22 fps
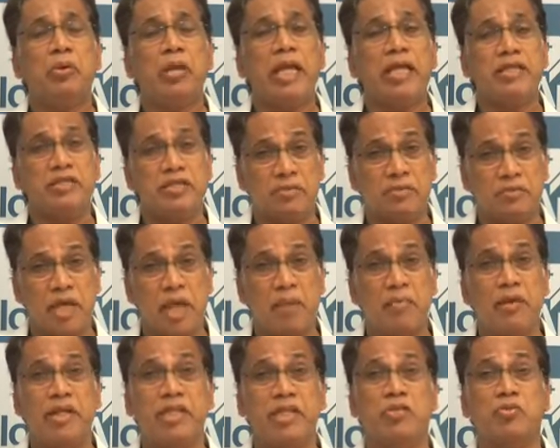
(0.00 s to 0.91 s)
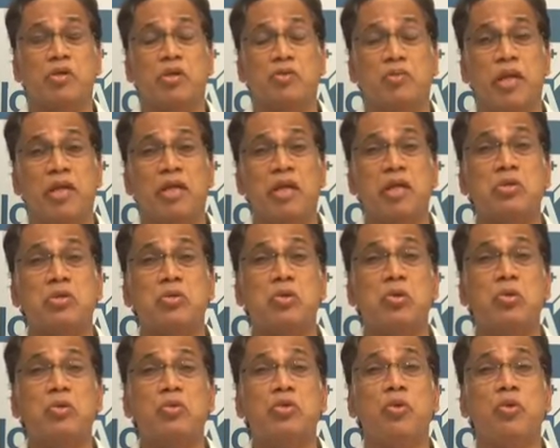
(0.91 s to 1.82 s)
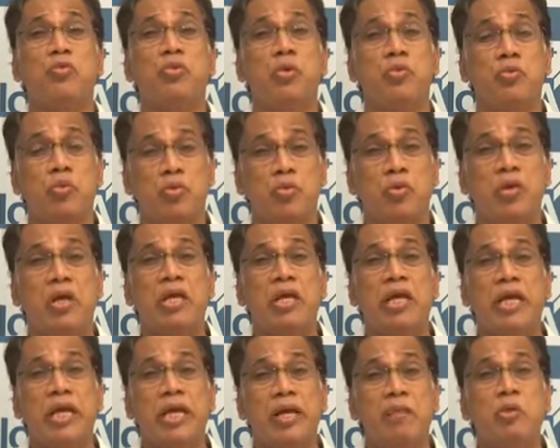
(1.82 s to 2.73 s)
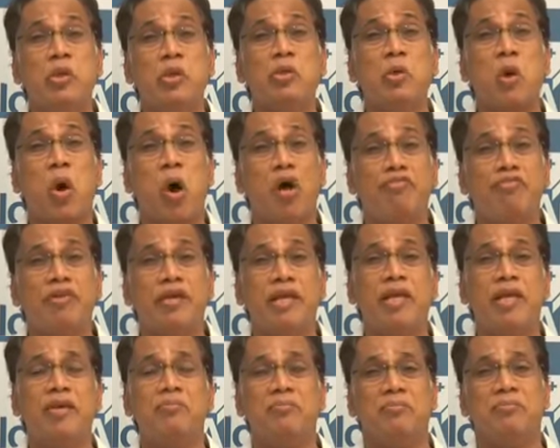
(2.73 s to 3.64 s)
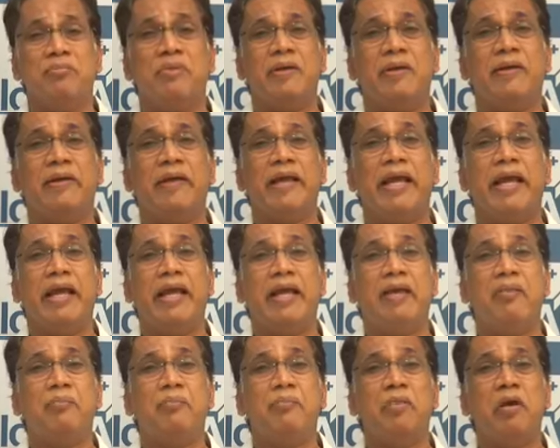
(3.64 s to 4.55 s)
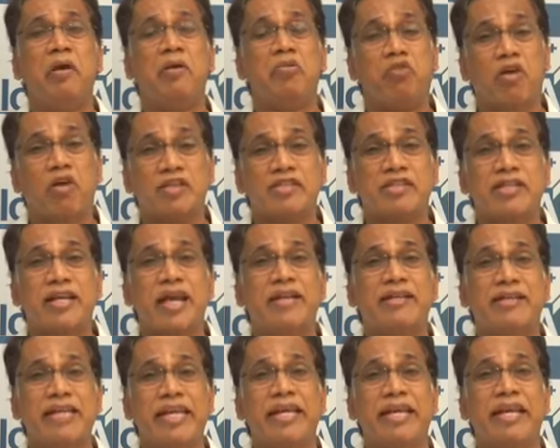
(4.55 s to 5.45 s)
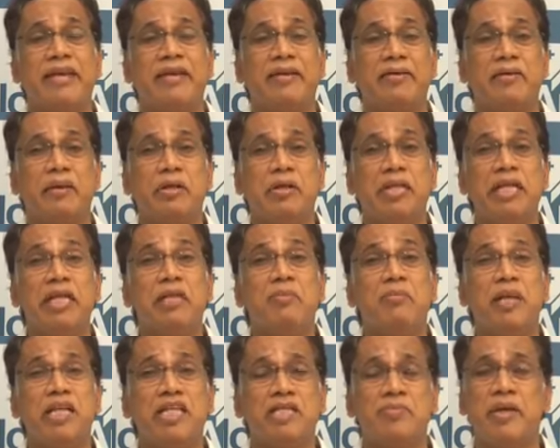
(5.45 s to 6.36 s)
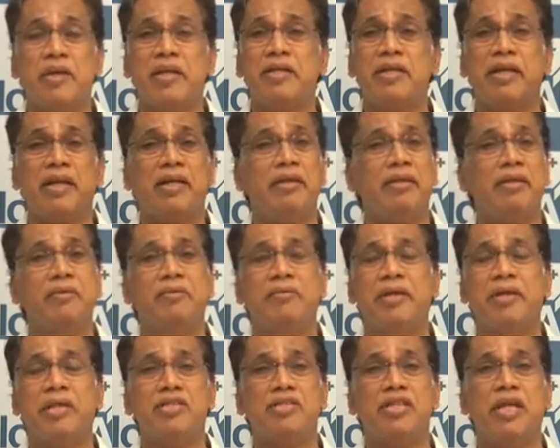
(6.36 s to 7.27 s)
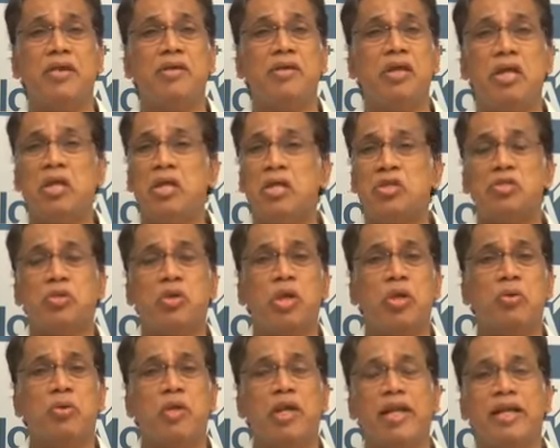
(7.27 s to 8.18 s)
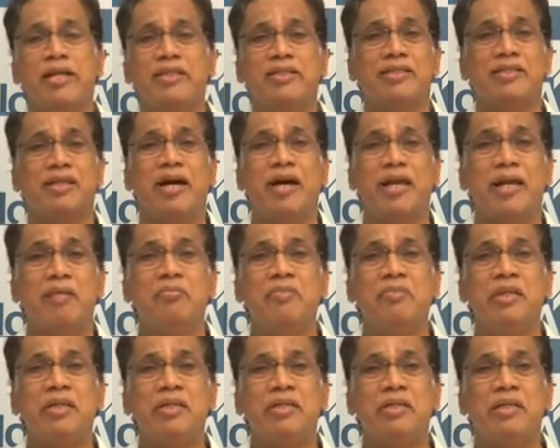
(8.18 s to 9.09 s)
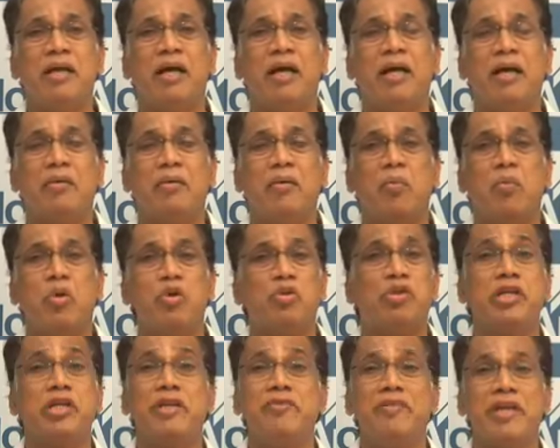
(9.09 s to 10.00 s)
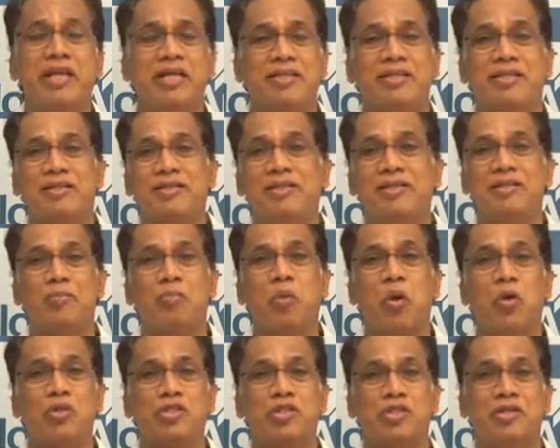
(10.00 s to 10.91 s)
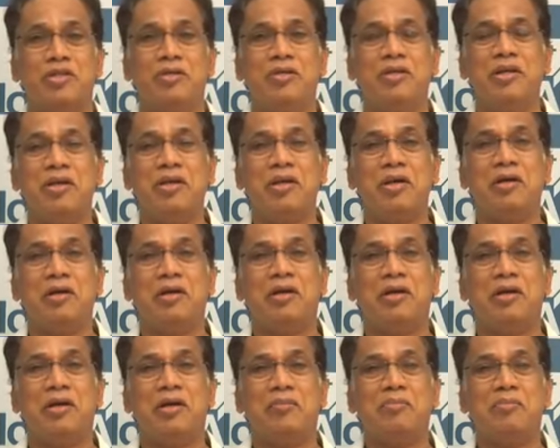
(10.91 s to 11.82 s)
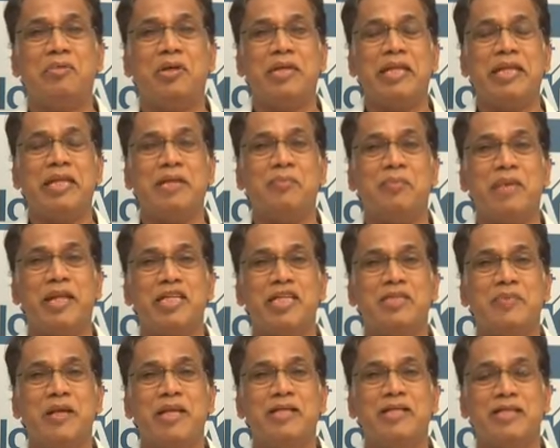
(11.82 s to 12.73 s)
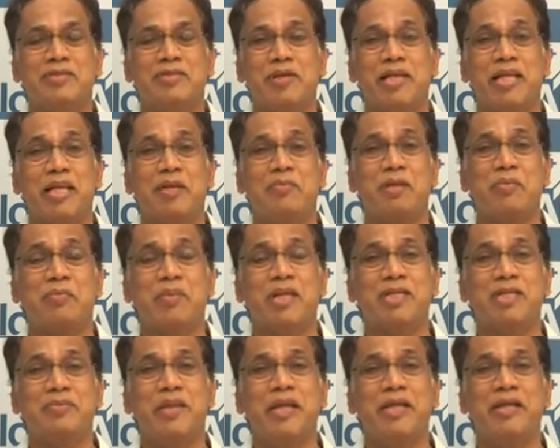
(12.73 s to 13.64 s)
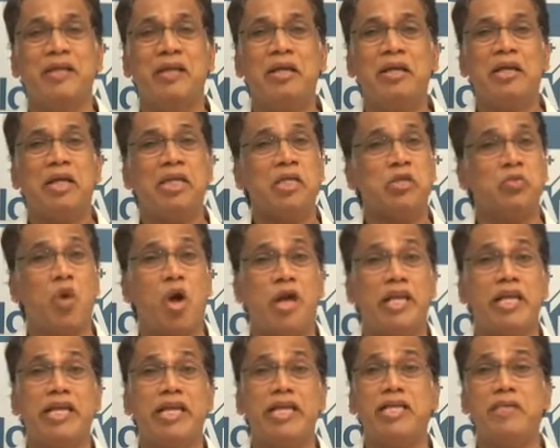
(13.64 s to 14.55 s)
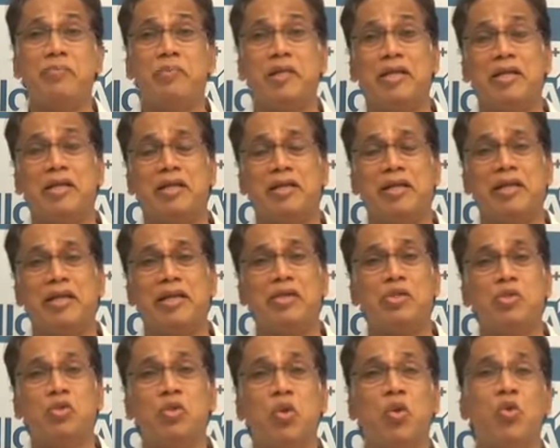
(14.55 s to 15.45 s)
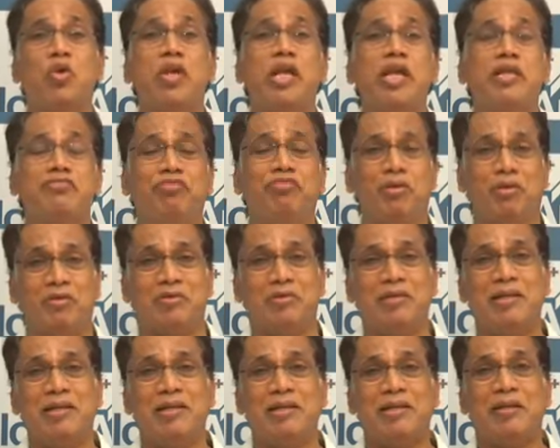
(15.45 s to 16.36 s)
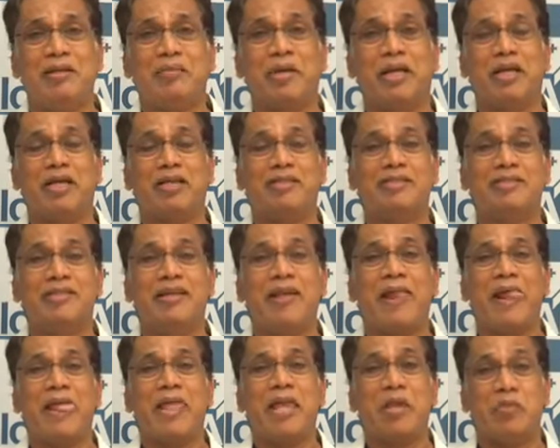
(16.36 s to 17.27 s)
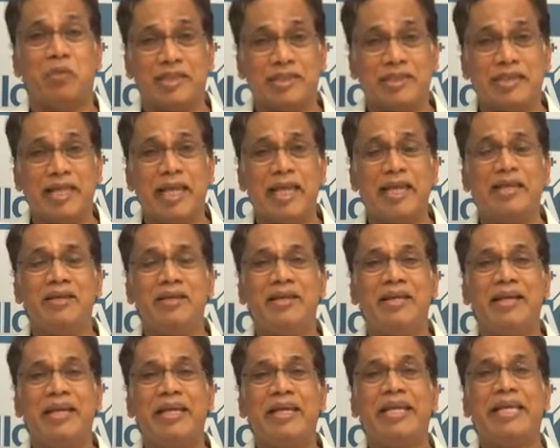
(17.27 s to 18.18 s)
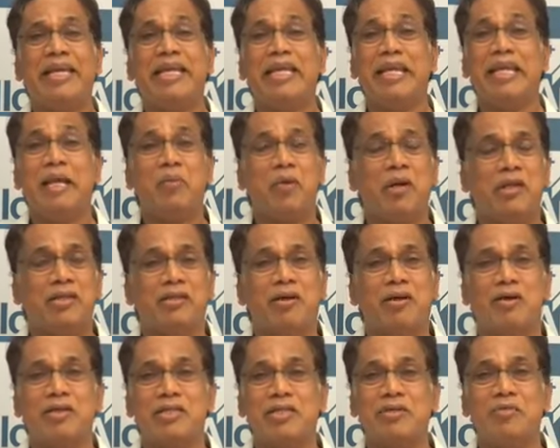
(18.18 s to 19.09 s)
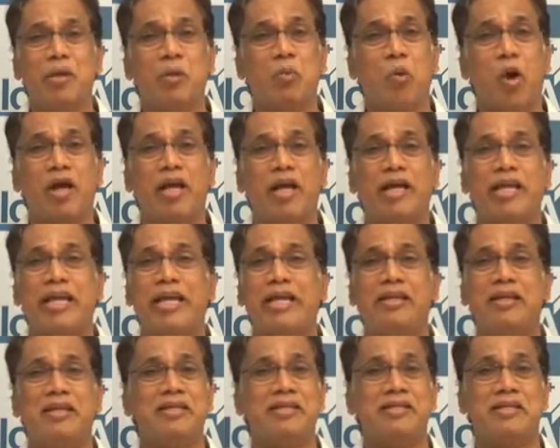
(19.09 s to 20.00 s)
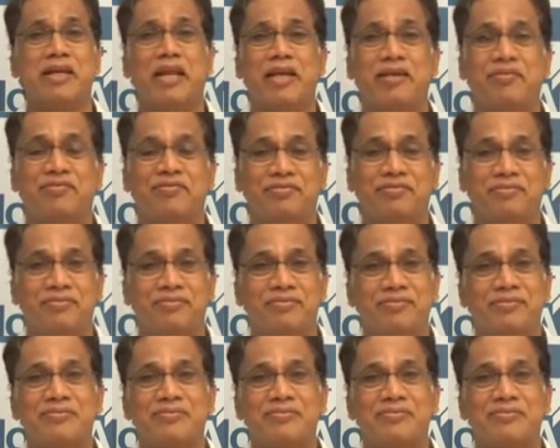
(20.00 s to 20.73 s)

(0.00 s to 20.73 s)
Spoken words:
His diabetes was well controlled, so we were able to offer him fast track daycare knee replacement, and he has done. Today only I saw him, about 3 weeks post knee replacement as well as hip replacement. He's walking independently. He's so grateful, because he was saying he never thought he will walk again in his life.